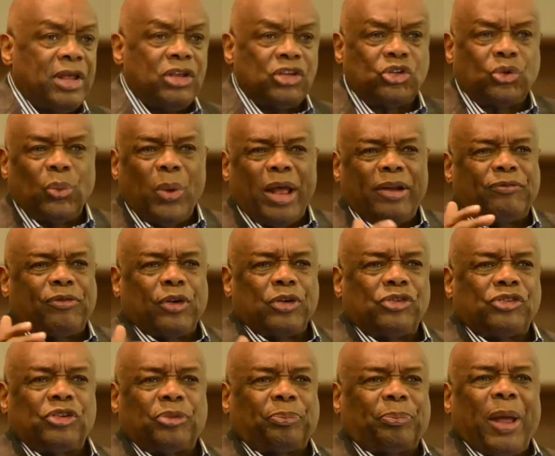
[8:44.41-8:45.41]
Sweatt
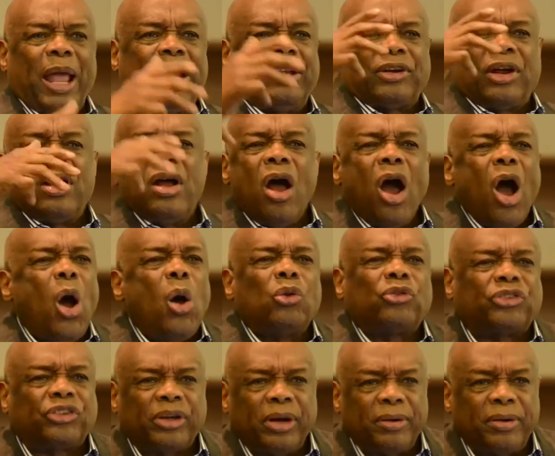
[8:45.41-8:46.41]
versus Painter, whole
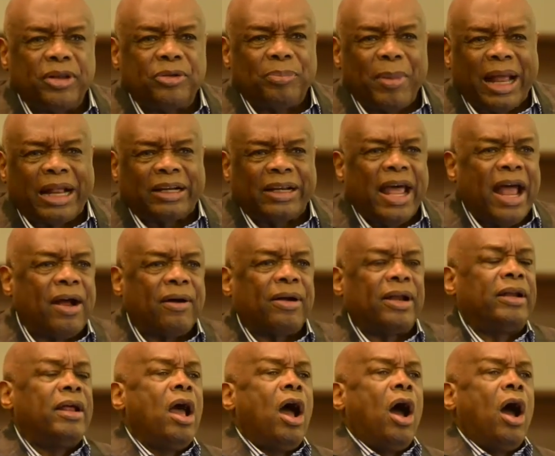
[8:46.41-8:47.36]
series, McLaurin,